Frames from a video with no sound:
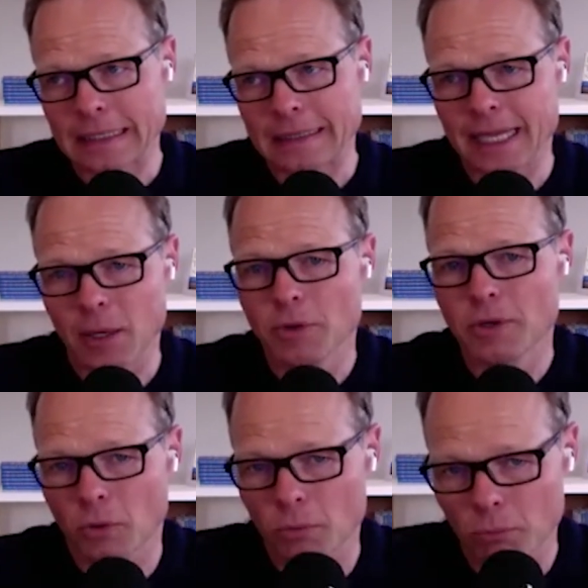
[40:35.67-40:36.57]
They were
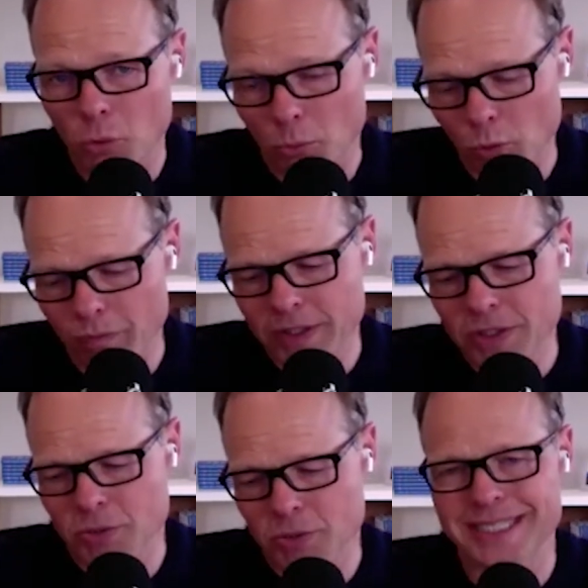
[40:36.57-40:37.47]
moving
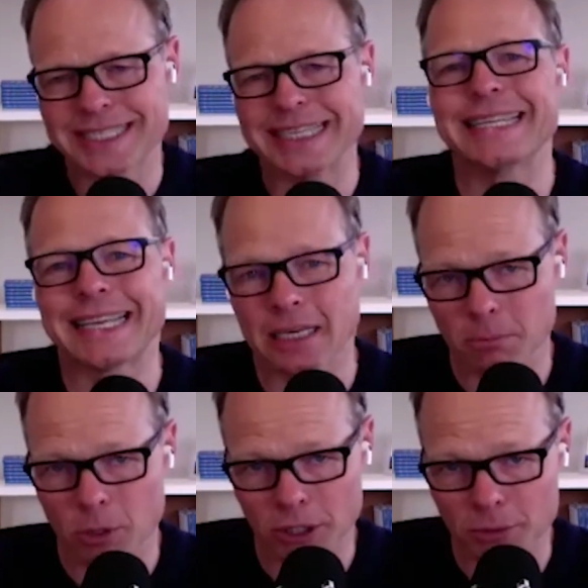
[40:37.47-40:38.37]
to
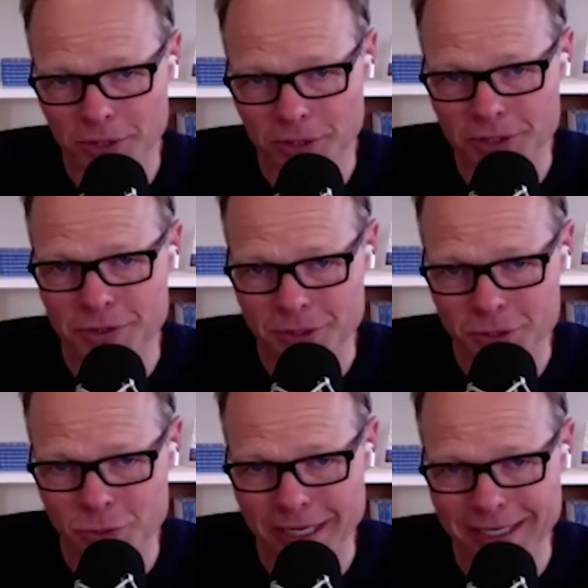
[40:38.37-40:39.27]
syndicated market
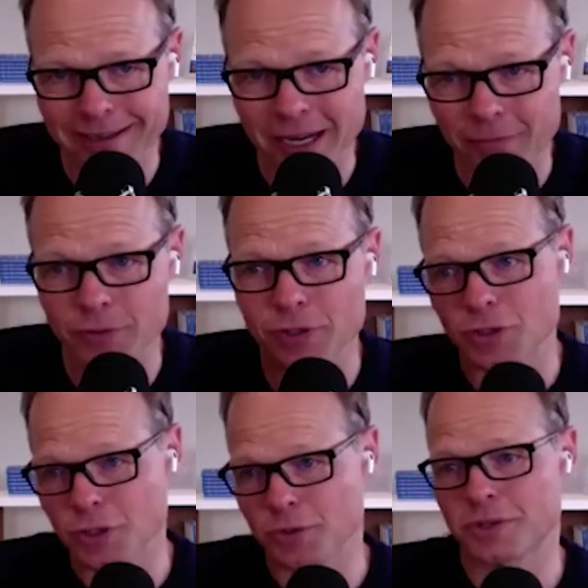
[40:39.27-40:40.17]
research, right, in an effort to
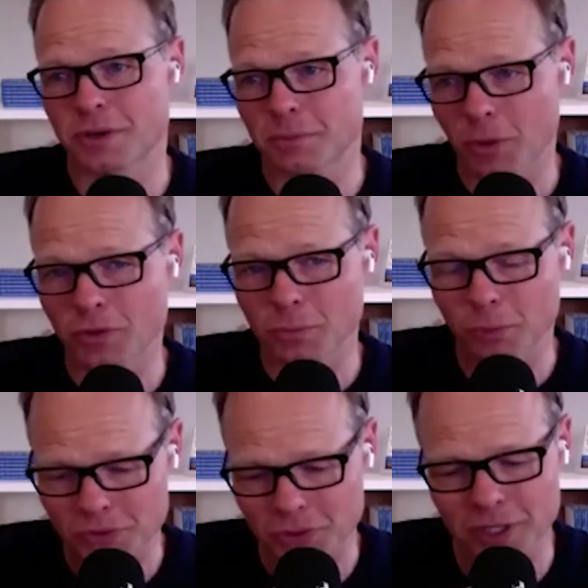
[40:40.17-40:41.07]
juice their
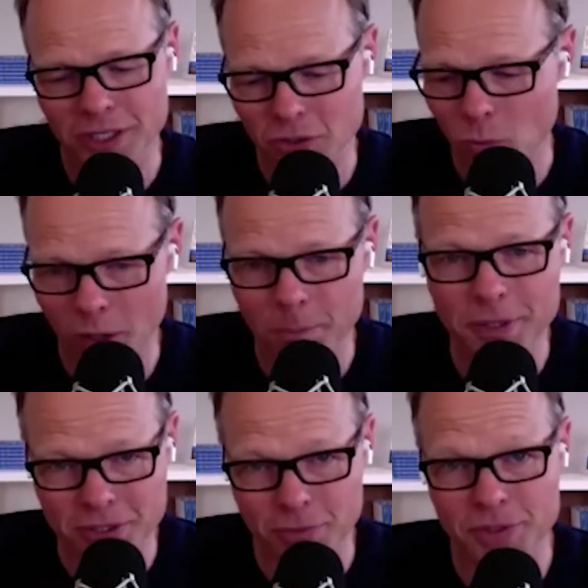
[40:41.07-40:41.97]
multiples. So they do one
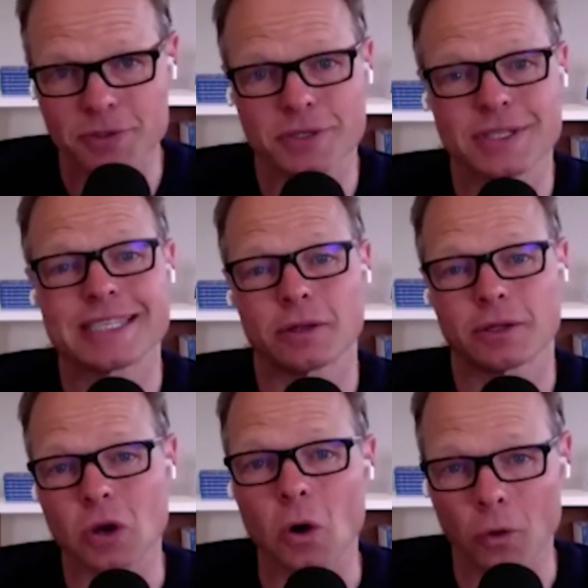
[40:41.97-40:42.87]
piece of research and sell
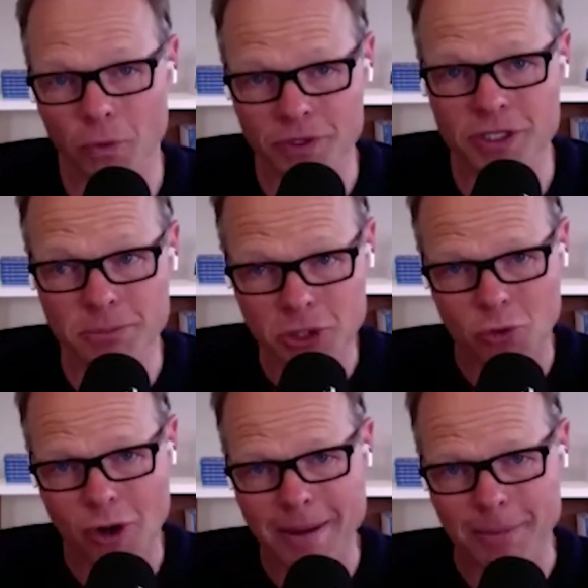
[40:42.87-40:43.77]
it to all of their
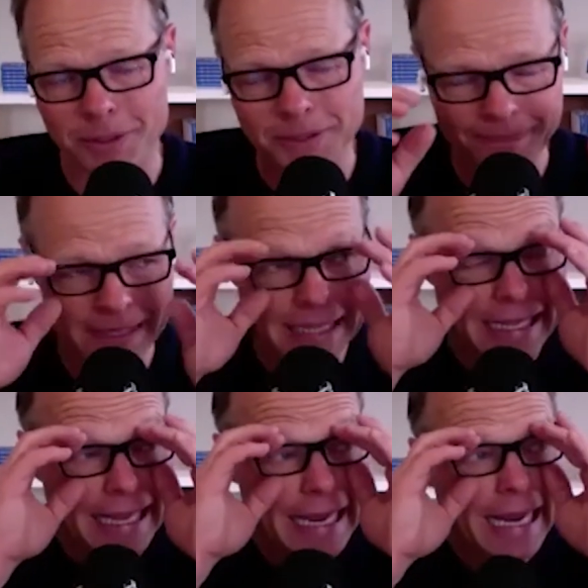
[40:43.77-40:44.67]
subscribers.
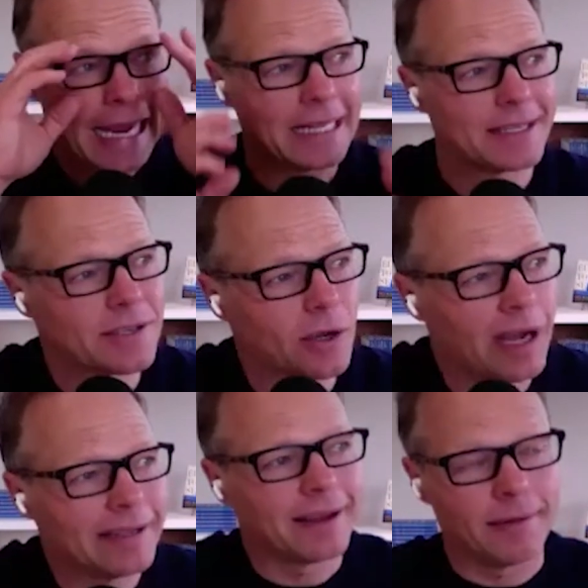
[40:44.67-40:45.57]
And so
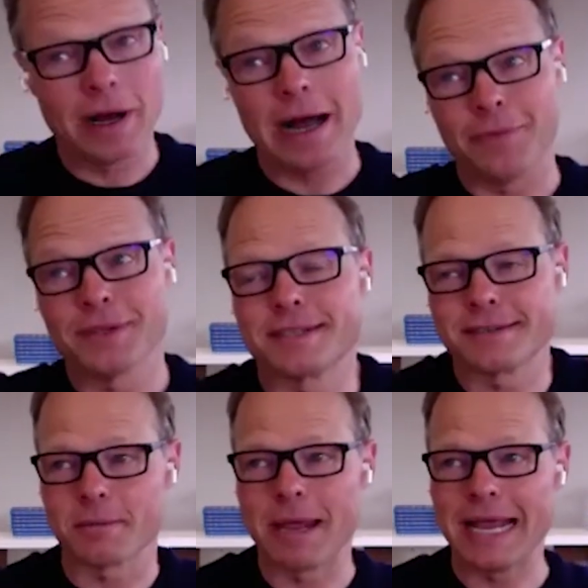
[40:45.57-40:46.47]
I thought, wow, this
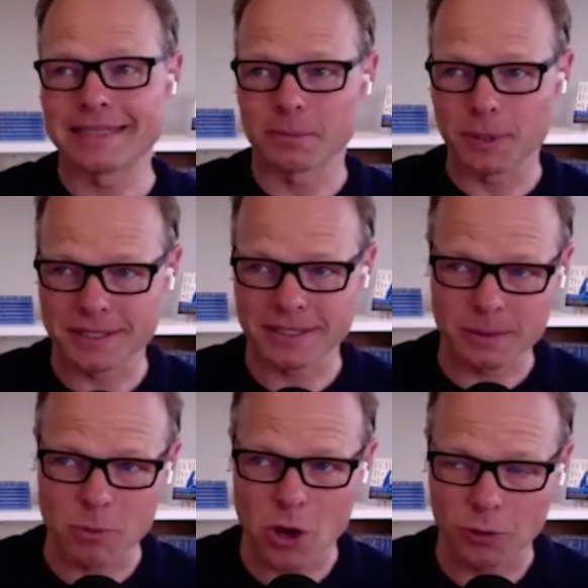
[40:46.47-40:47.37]
is an amazing
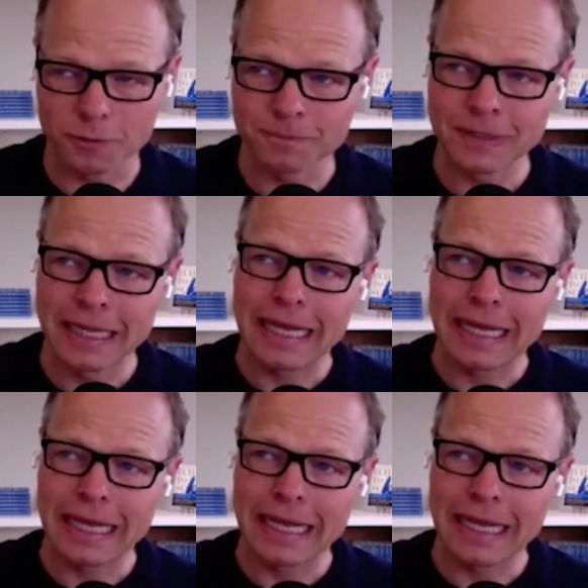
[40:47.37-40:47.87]
business model.